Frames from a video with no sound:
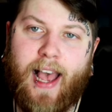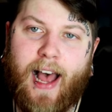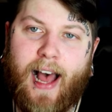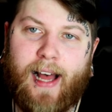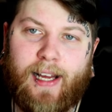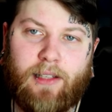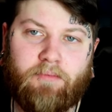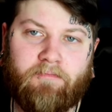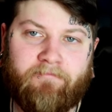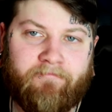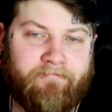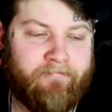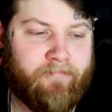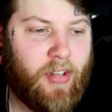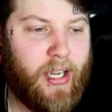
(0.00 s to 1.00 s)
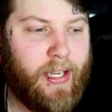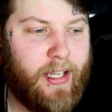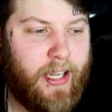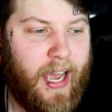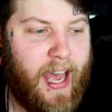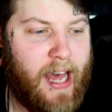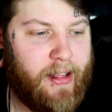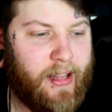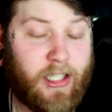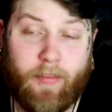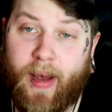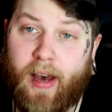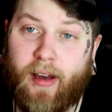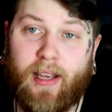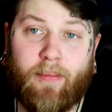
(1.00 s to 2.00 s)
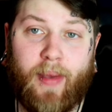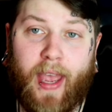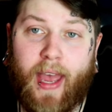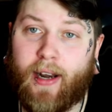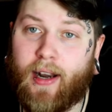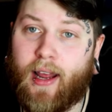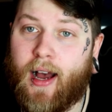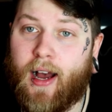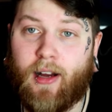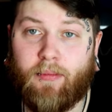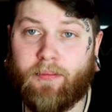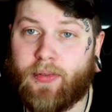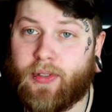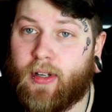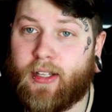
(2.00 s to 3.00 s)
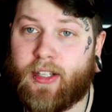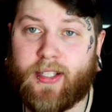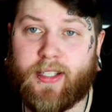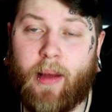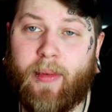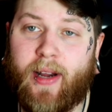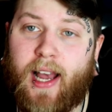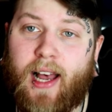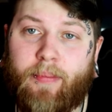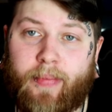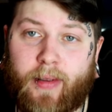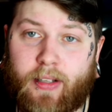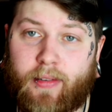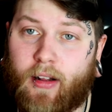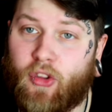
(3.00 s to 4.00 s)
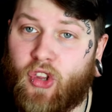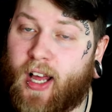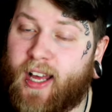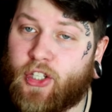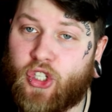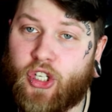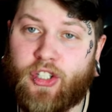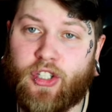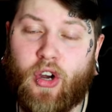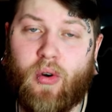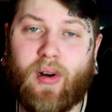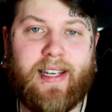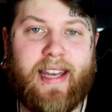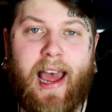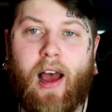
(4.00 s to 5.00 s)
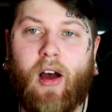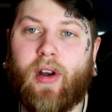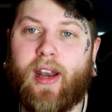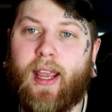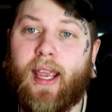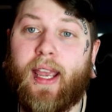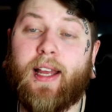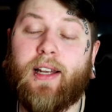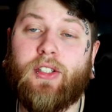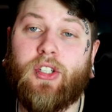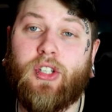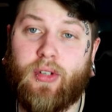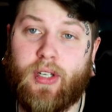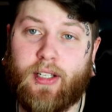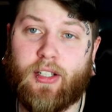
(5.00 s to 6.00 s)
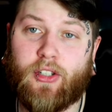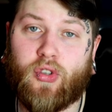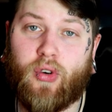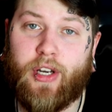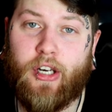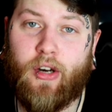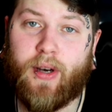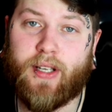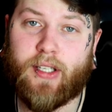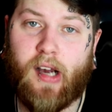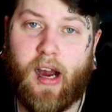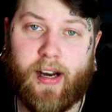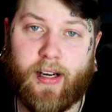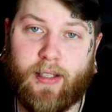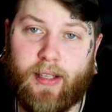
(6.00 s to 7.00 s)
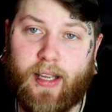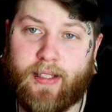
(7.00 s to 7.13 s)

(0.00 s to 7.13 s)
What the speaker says: Yeah, that's about it, man. To sum it up, a lot of shit's going down and you need to join US ARC.